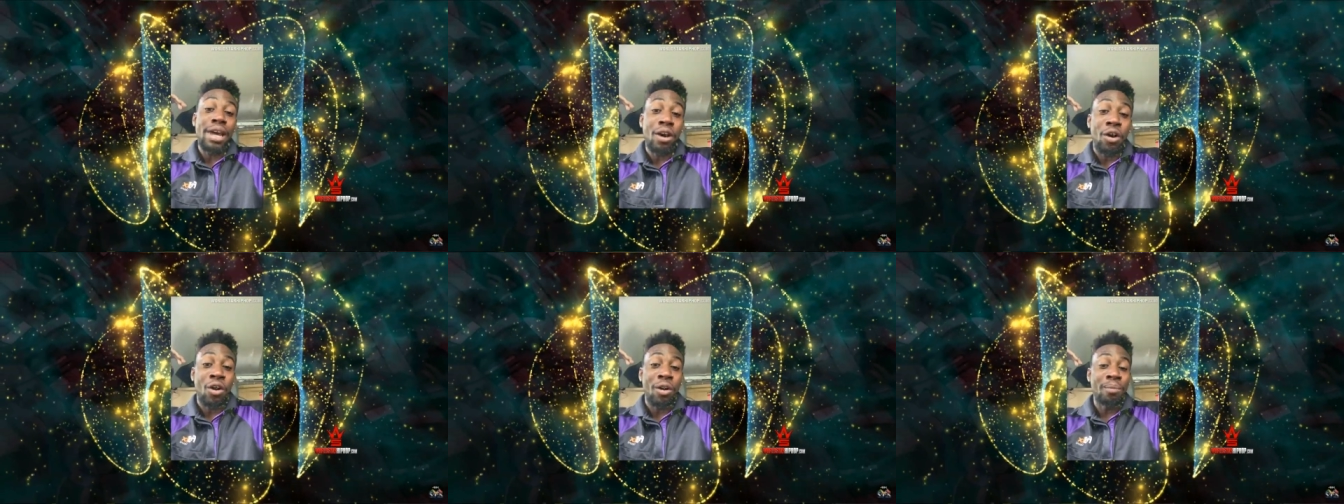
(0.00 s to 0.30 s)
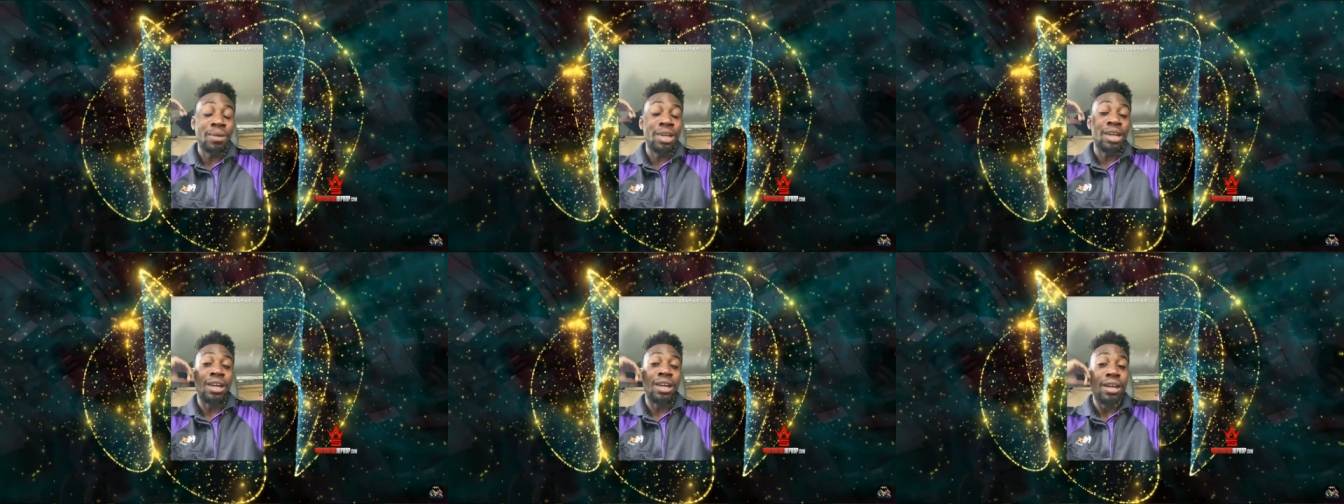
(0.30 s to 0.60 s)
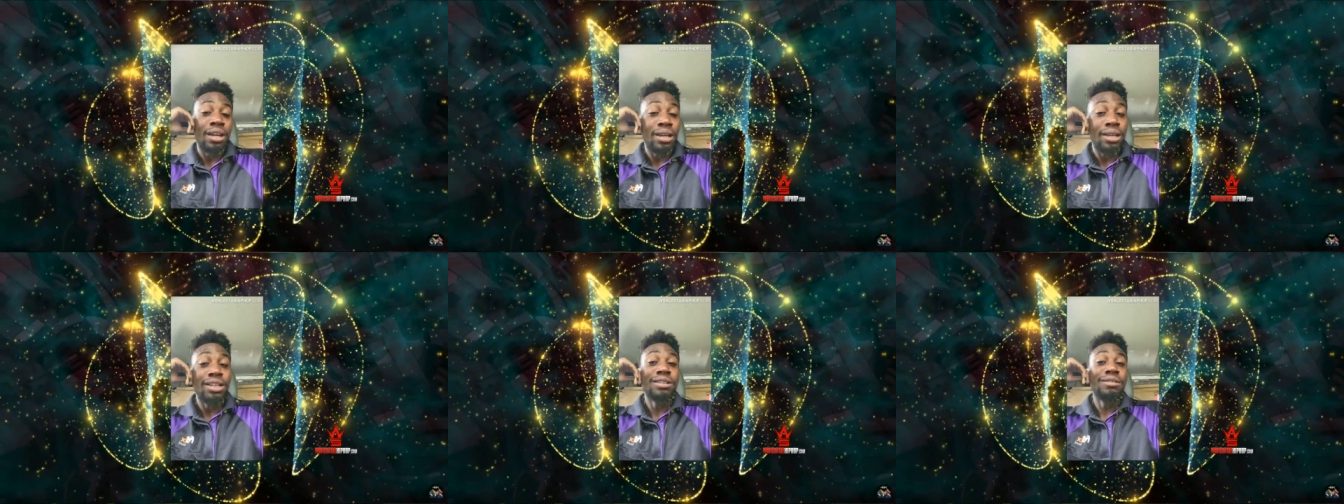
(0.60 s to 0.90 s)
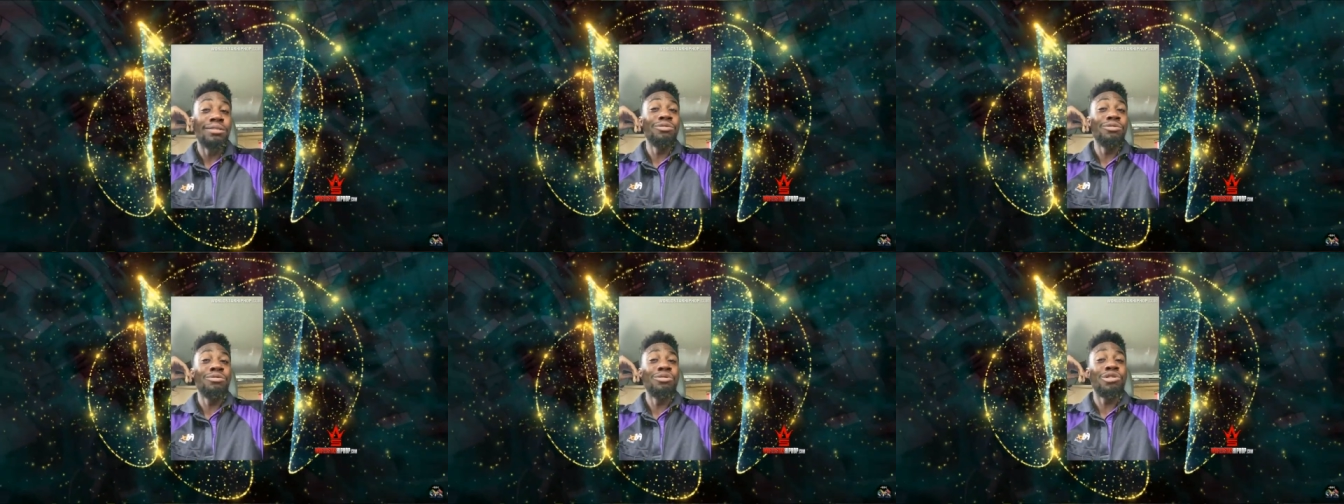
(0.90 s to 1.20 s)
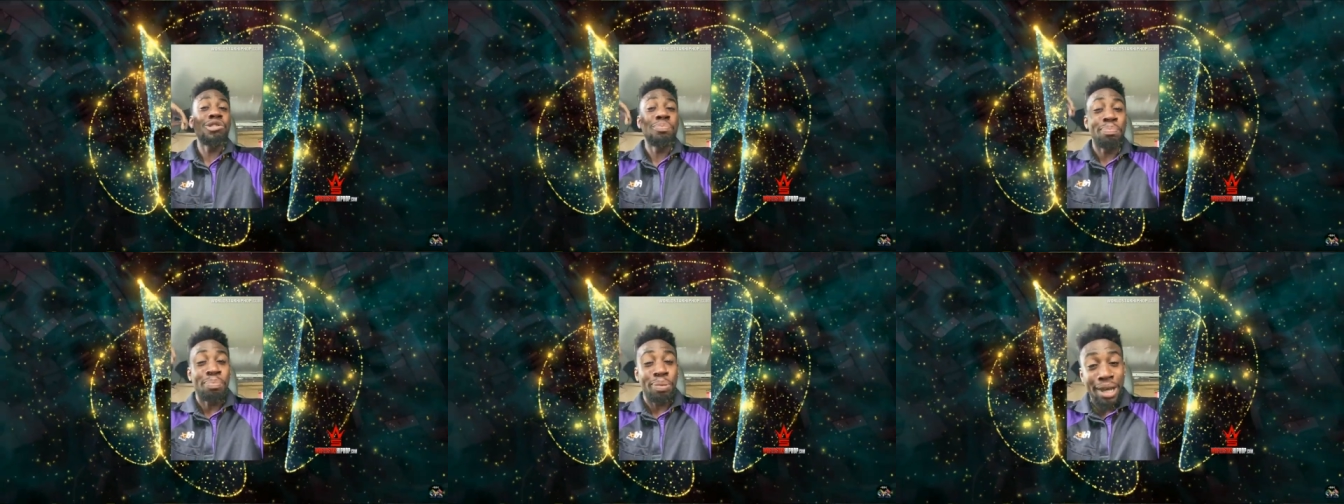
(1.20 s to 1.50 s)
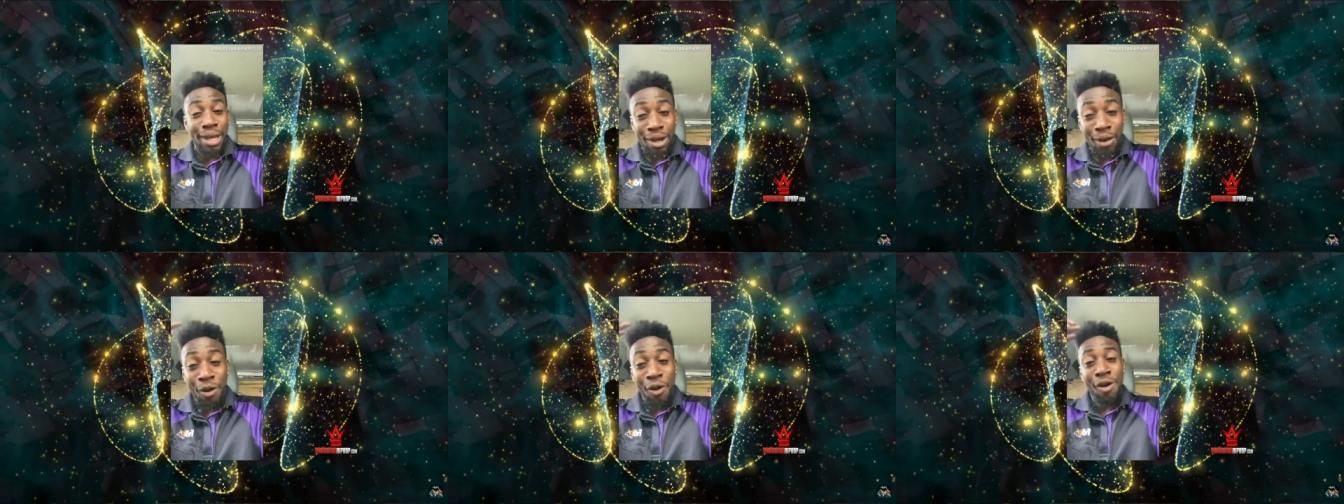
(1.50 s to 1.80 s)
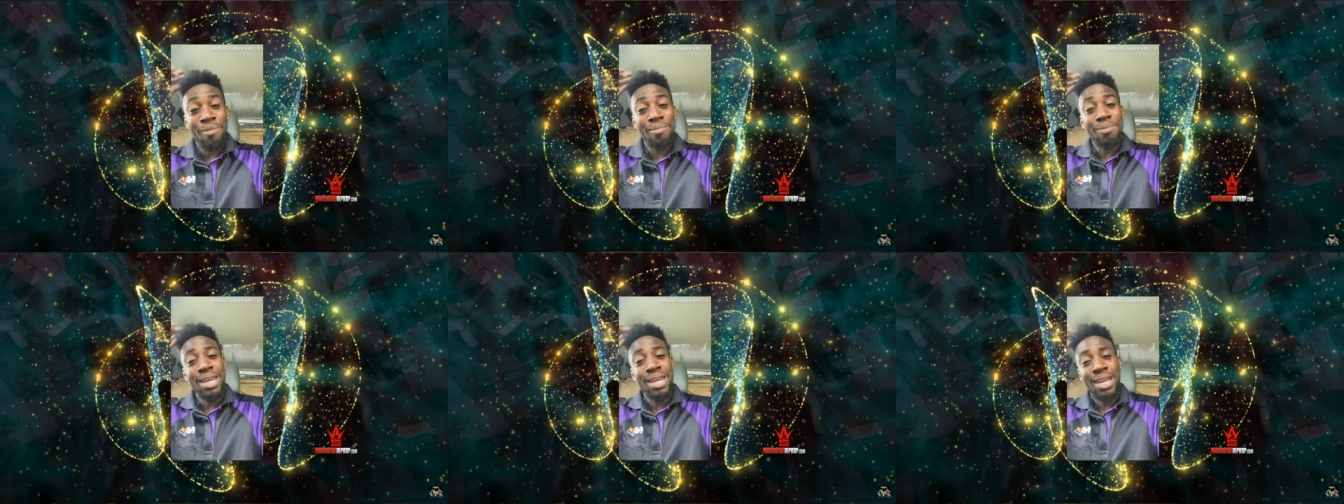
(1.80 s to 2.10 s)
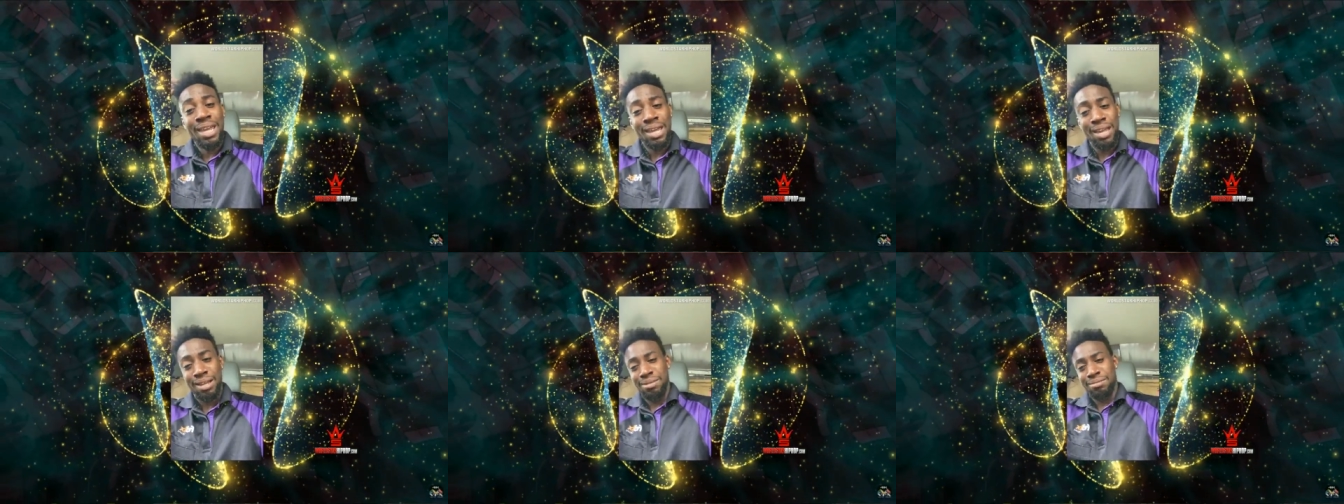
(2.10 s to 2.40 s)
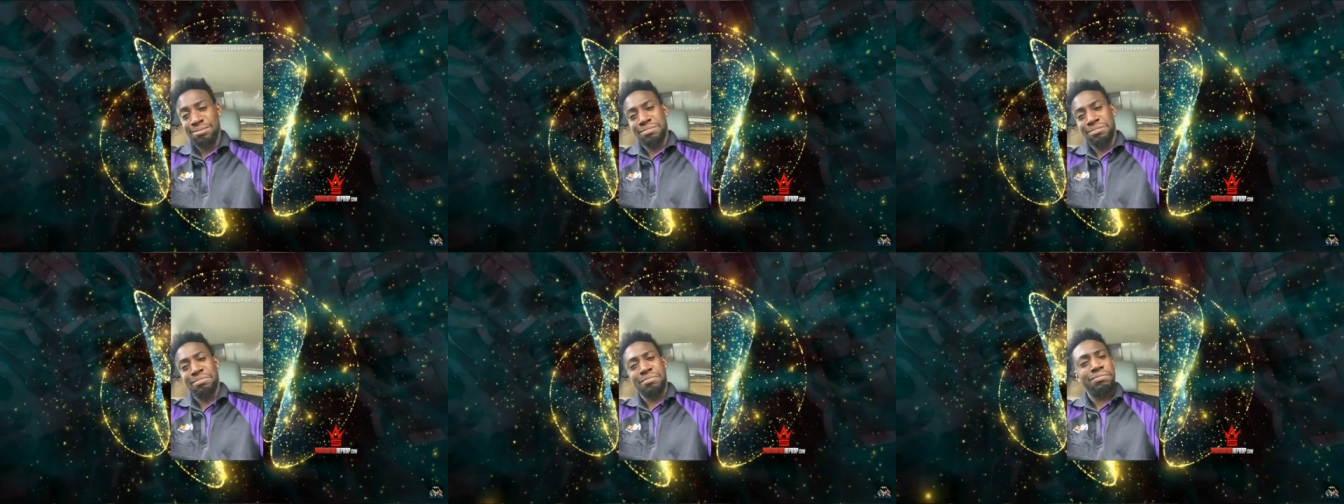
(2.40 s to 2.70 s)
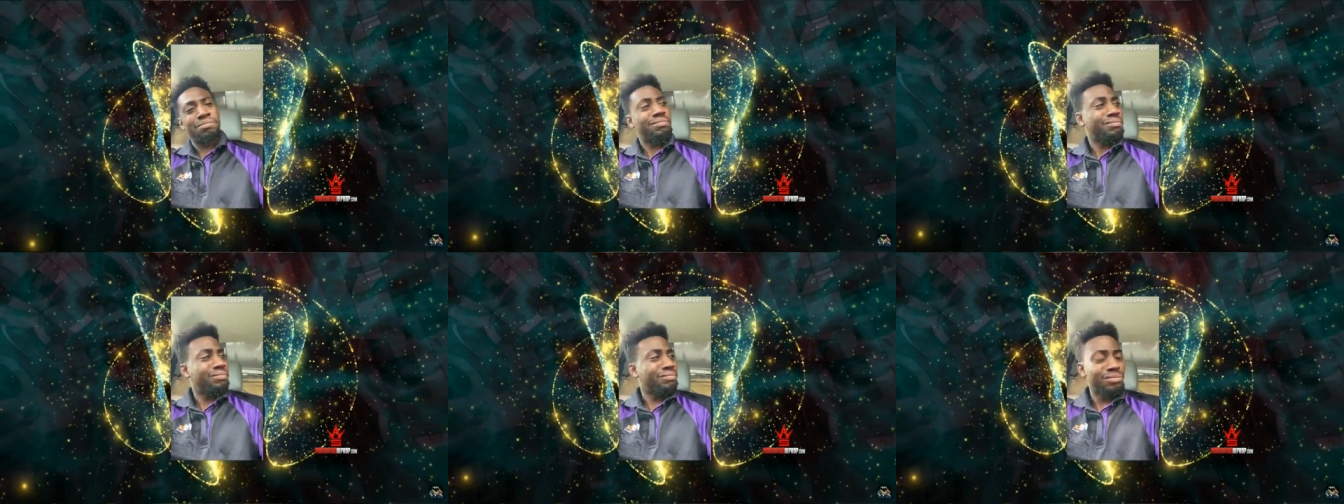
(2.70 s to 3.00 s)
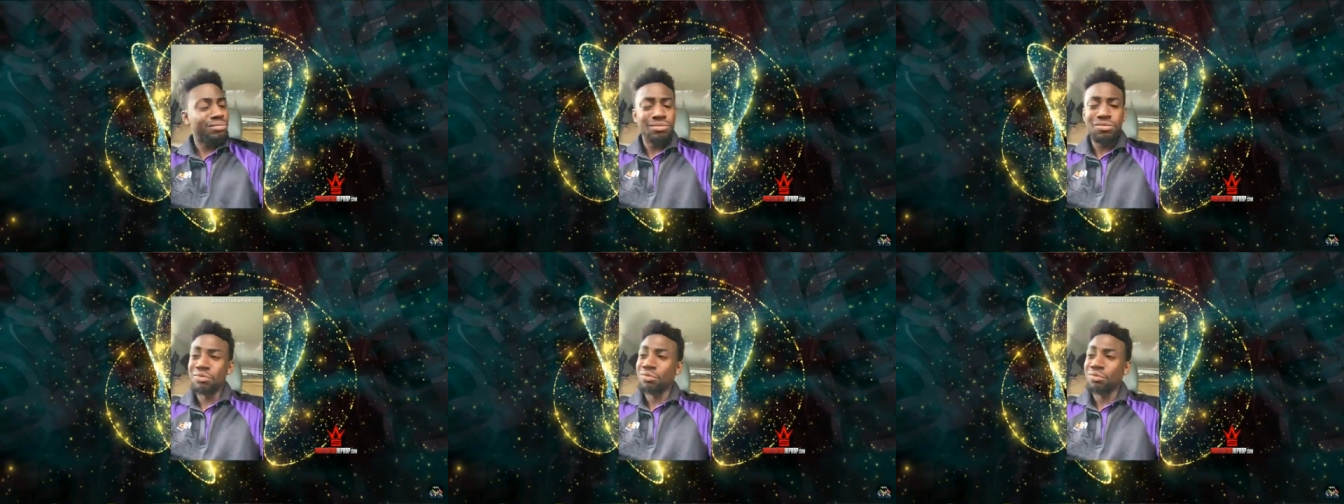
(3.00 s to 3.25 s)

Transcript: and and effed up in on all types of directions. Uh,